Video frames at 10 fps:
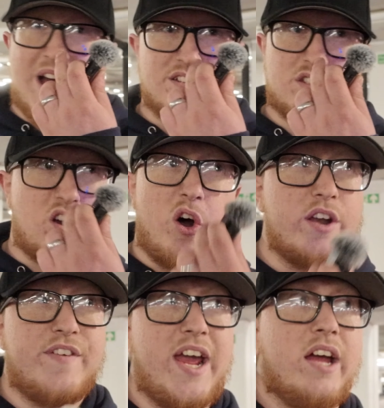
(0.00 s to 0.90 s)
That's kind
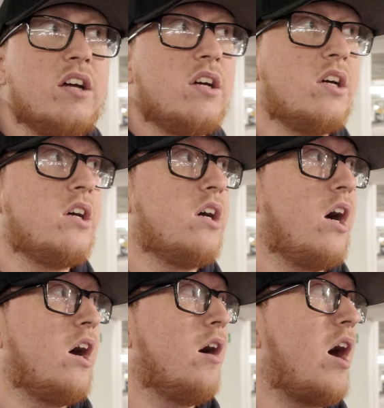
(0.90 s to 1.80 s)
of it.
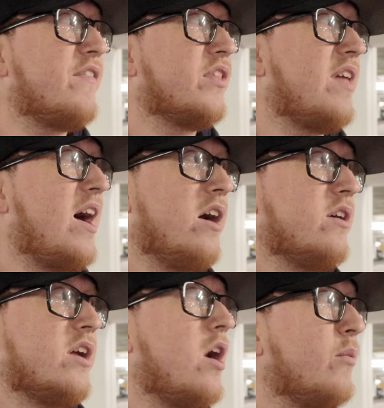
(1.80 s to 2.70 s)
Other than
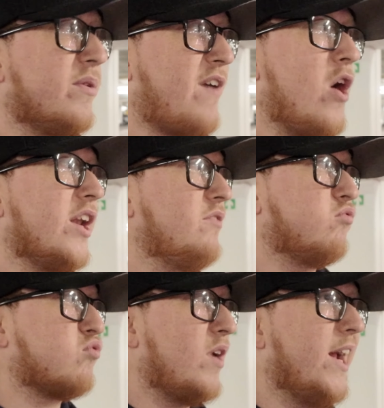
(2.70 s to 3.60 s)
that, we've only
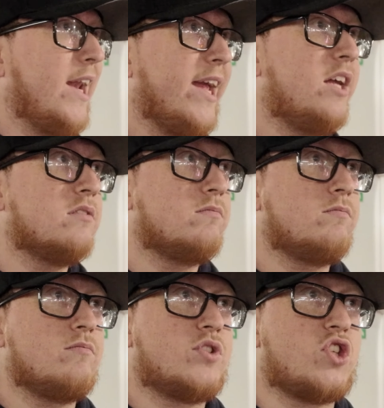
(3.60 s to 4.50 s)
really
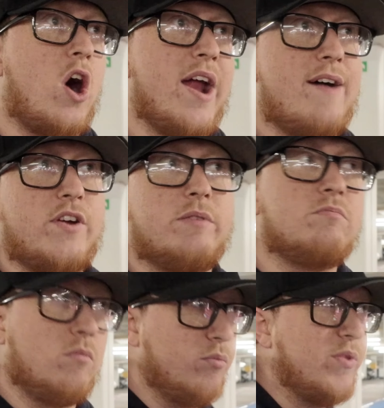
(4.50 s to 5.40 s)
started having
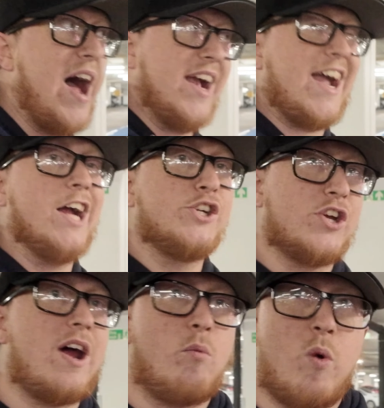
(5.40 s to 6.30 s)
that
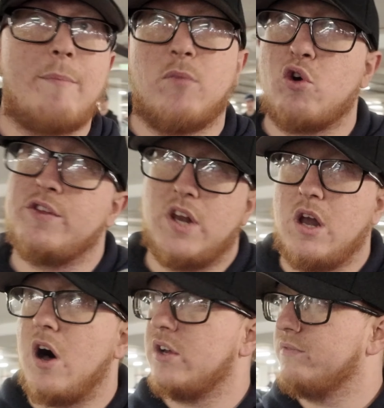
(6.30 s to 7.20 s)
occasion and one more at the
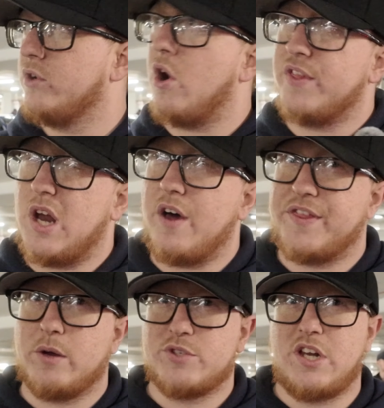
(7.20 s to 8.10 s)
last, I
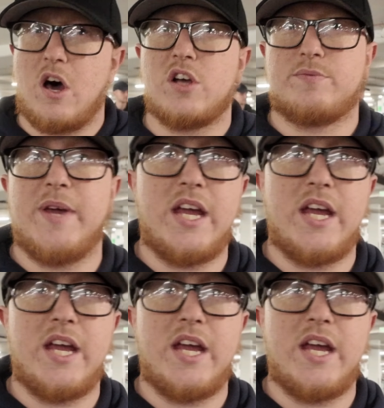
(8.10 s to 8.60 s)
think it was the last meet.